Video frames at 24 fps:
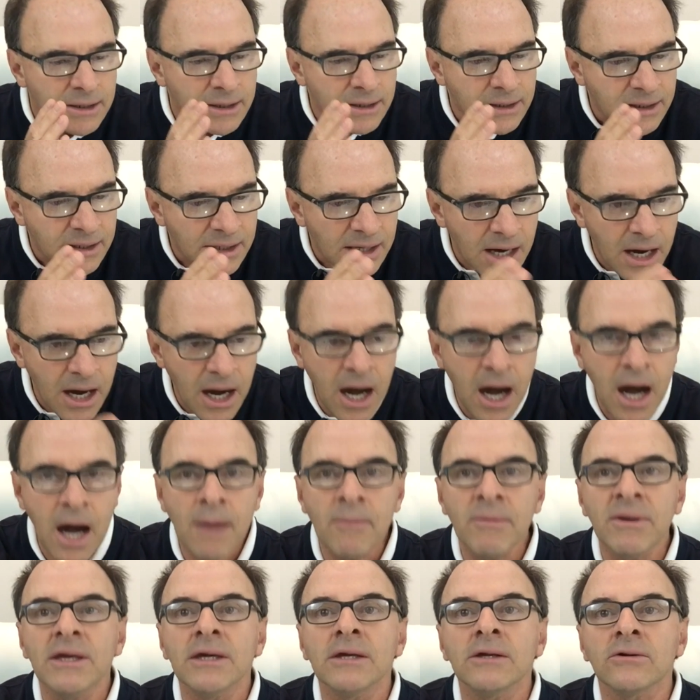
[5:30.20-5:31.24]
come
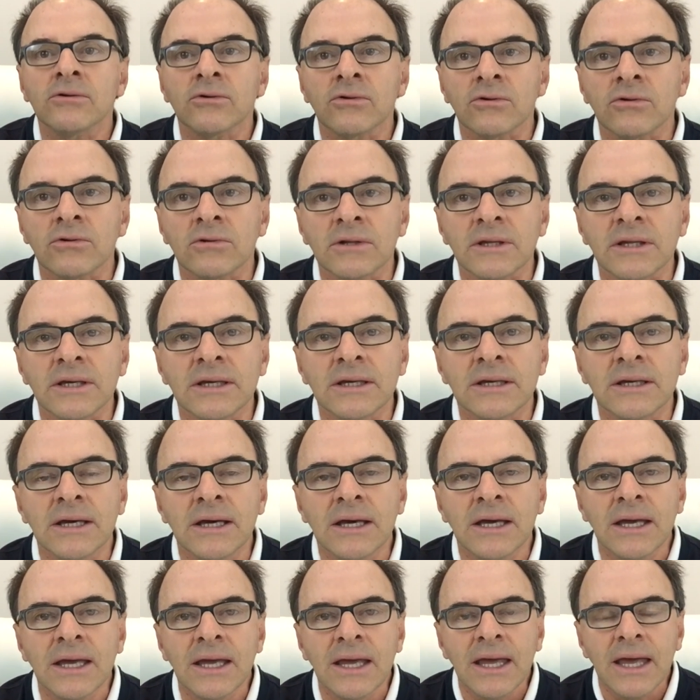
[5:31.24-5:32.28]
in early
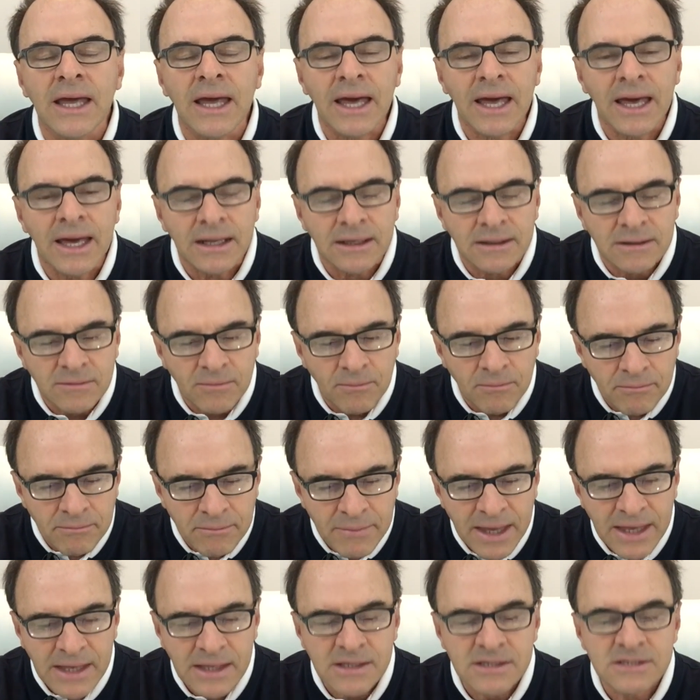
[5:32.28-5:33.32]
and
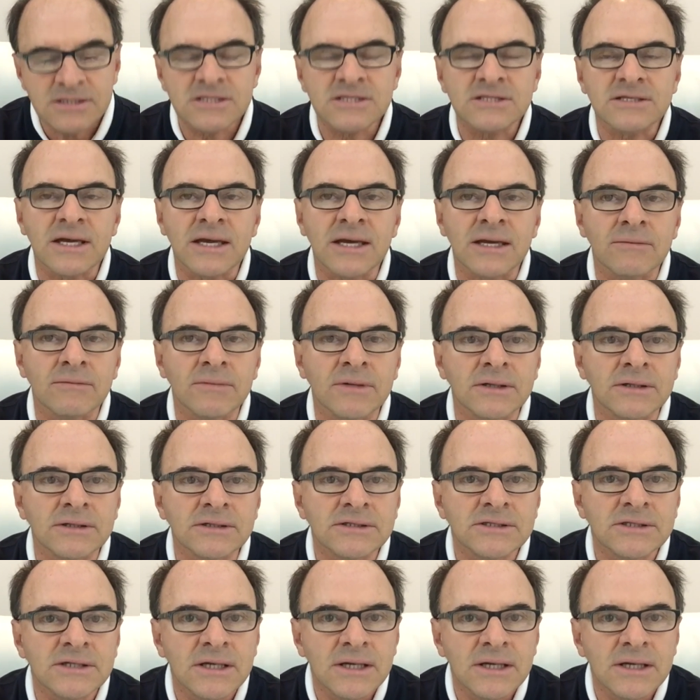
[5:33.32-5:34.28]
make a statement